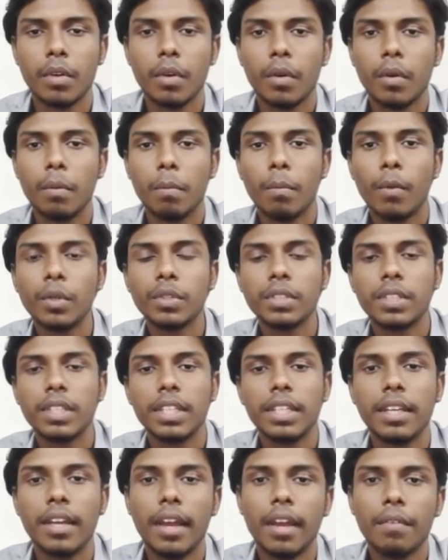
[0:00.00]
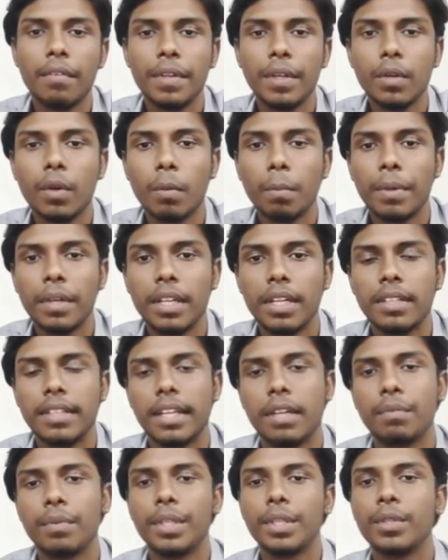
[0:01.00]
Mostly every component
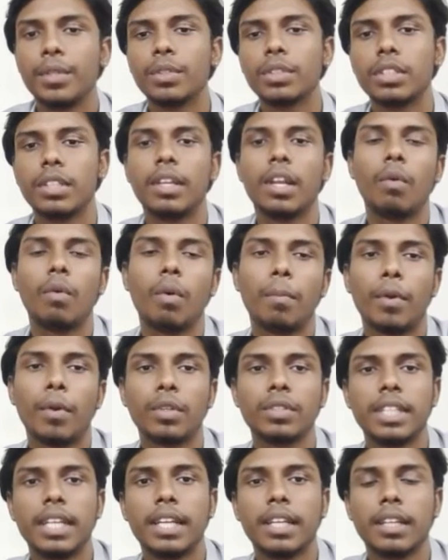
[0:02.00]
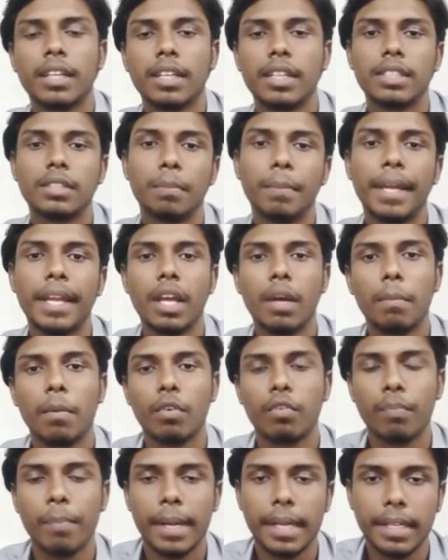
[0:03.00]
that we use in our project is made up
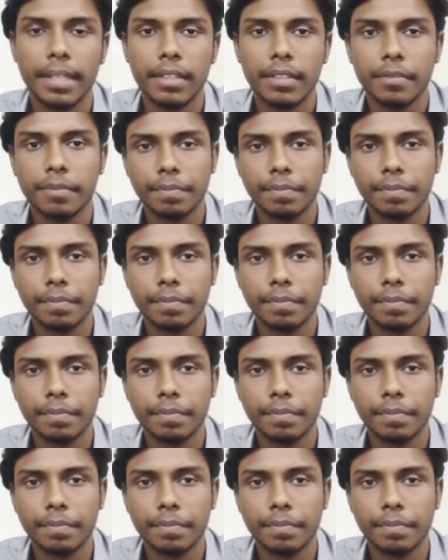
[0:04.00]
of metal,